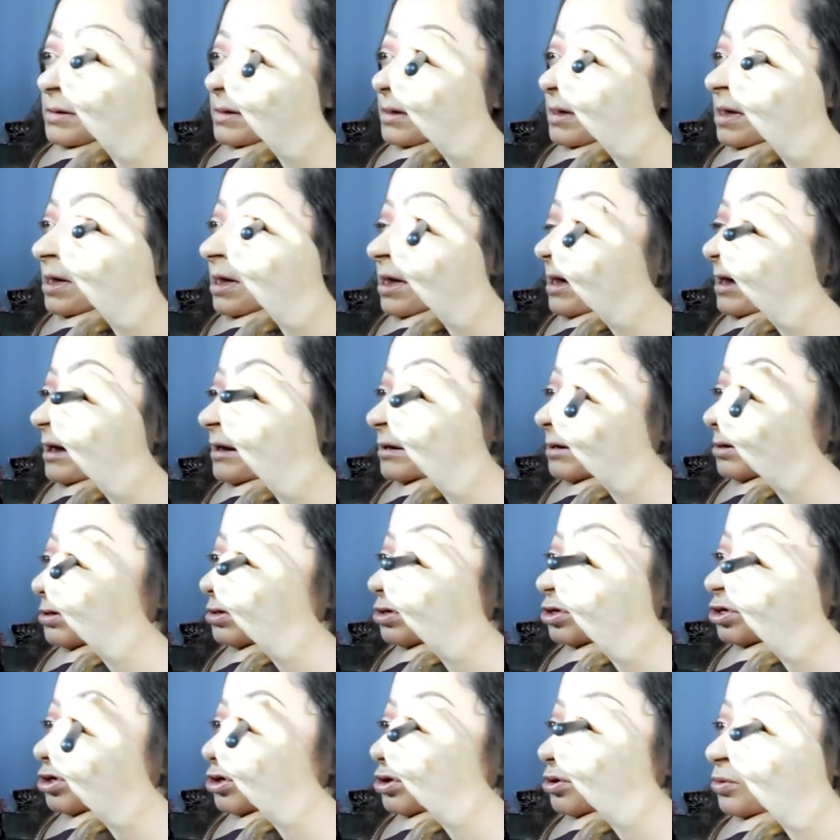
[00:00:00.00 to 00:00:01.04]
I
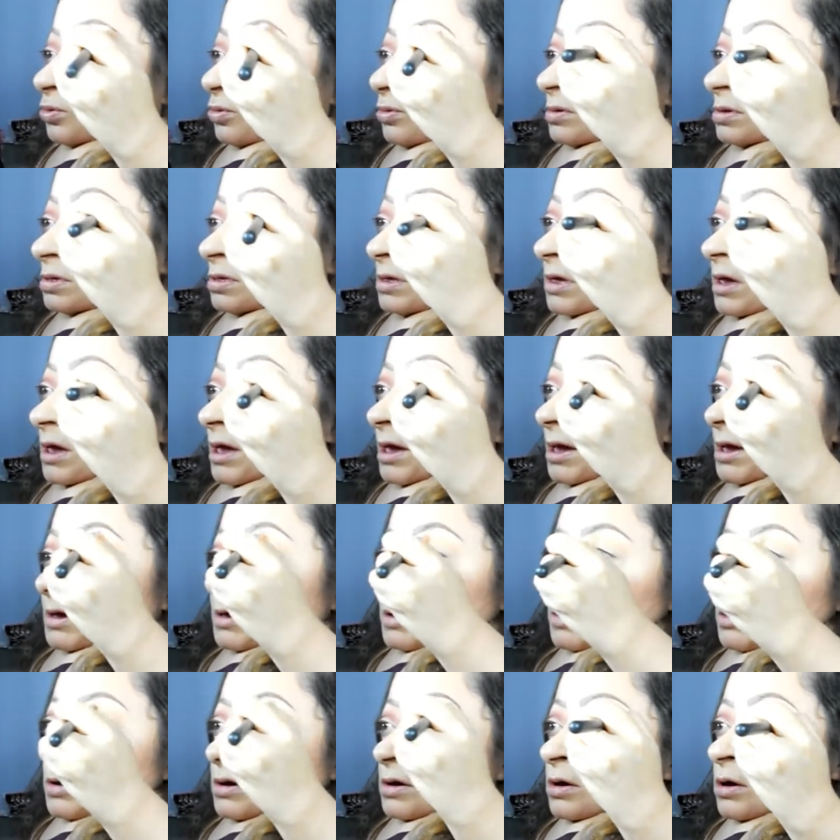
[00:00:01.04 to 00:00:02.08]
do
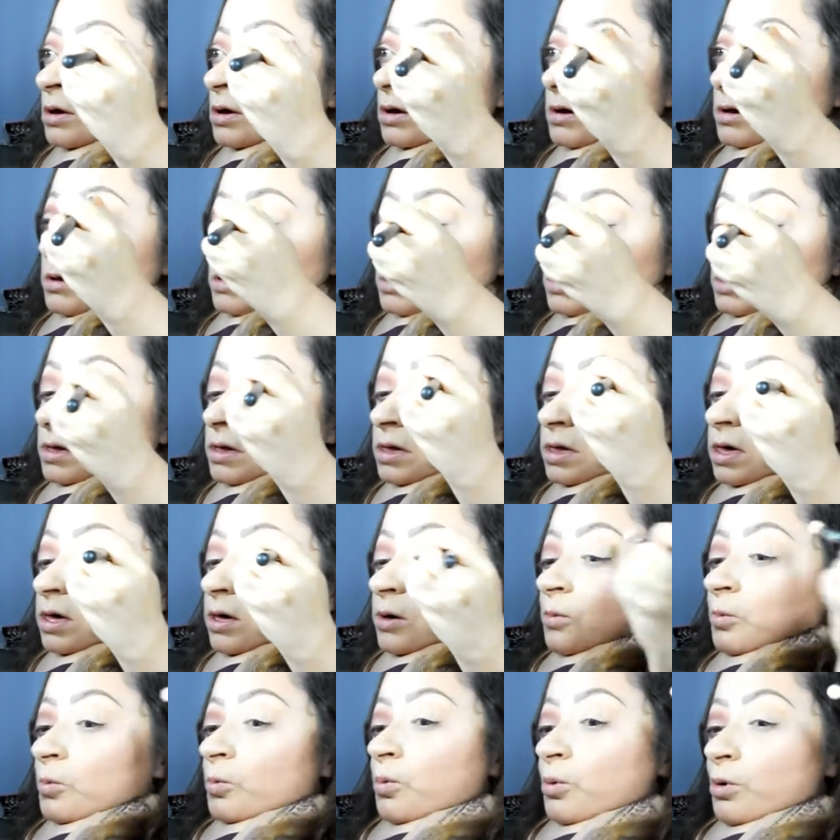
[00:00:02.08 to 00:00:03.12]
like
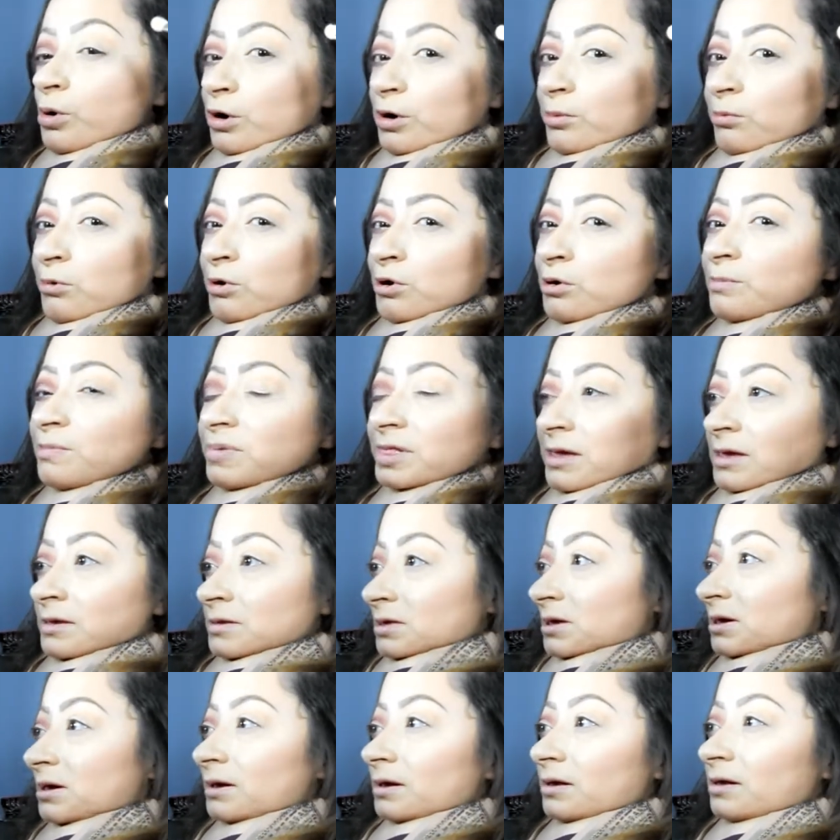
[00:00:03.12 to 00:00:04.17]
a warmer
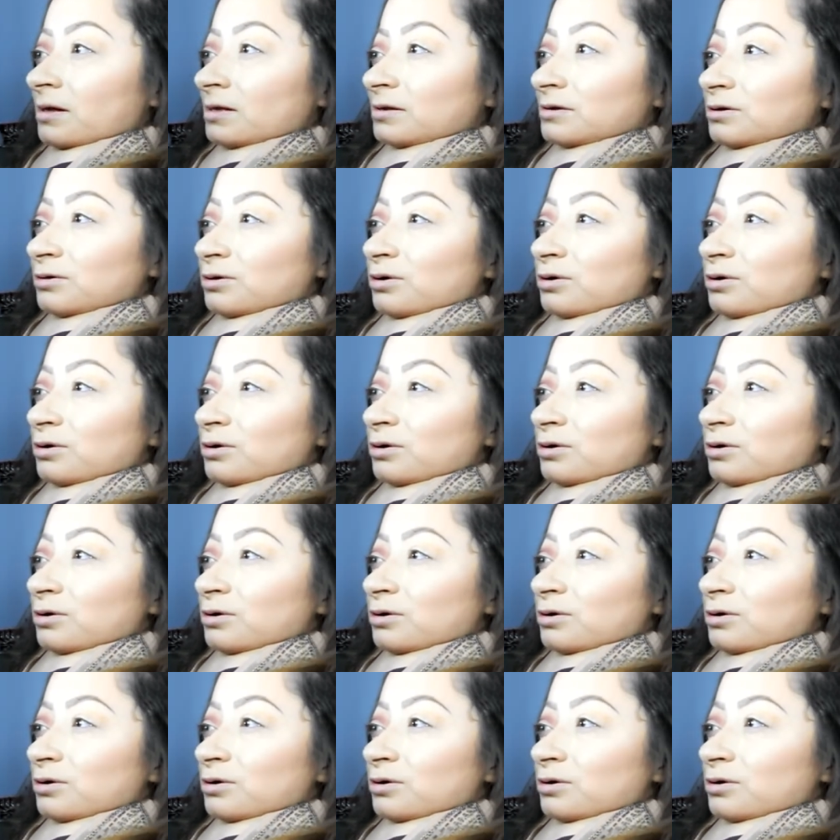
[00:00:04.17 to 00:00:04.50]
blending color